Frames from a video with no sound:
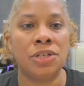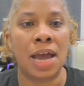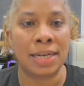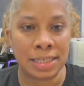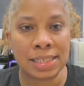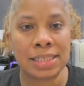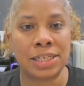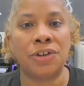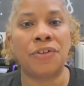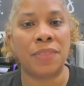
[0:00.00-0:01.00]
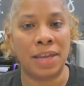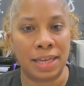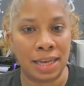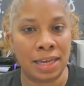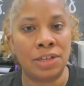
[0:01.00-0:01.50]
I need to see your
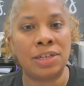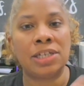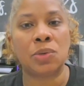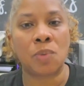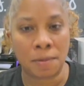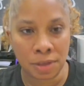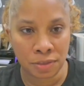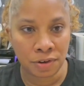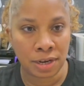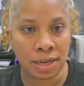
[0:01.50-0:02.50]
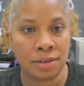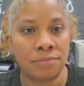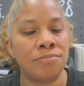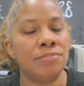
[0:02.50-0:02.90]
thinking. You need to walk me through it.